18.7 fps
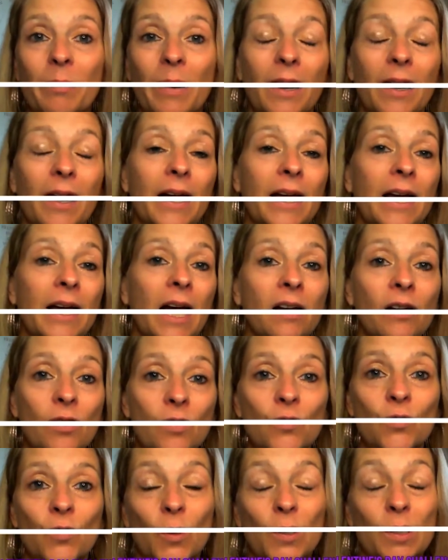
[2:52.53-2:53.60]
by
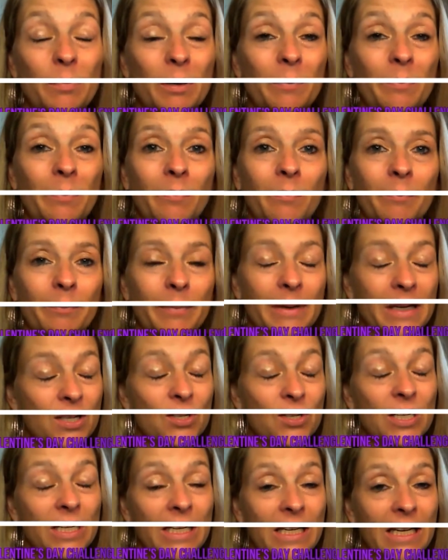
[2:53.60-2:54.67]
uncontrollable
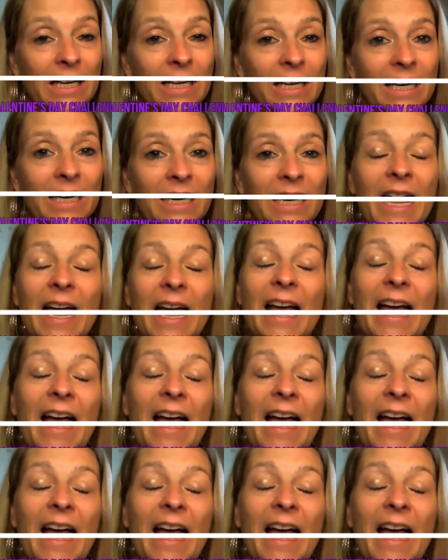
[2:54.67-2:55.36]
binge eating.